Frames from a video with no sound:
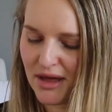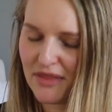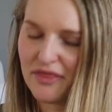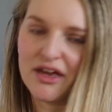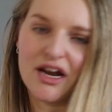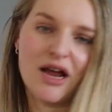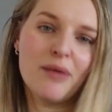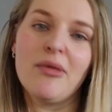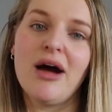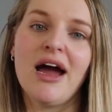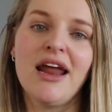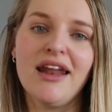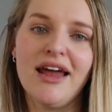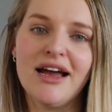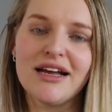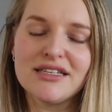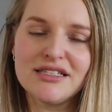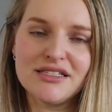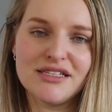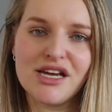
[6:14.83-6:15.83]
and then I might
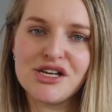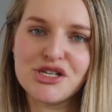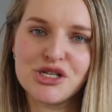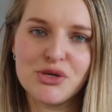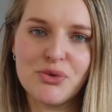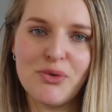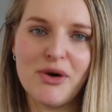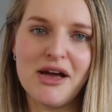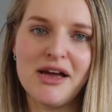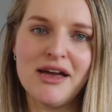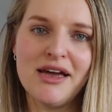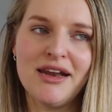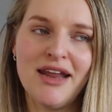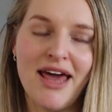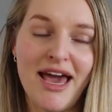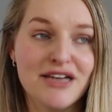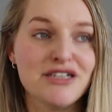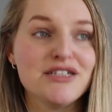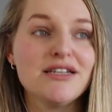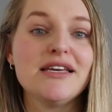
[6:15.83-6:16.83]
like stash it away and
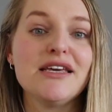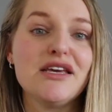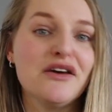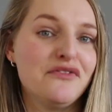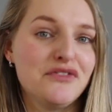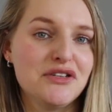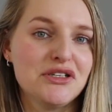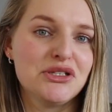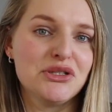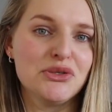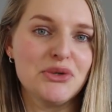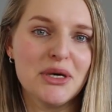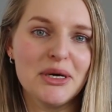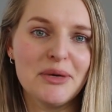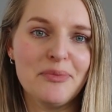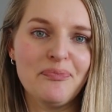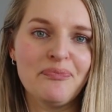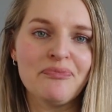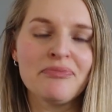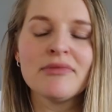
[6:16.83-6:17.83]
actually gift it to
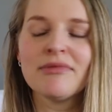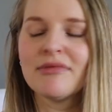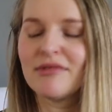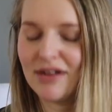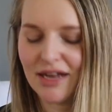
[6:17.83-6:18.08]
him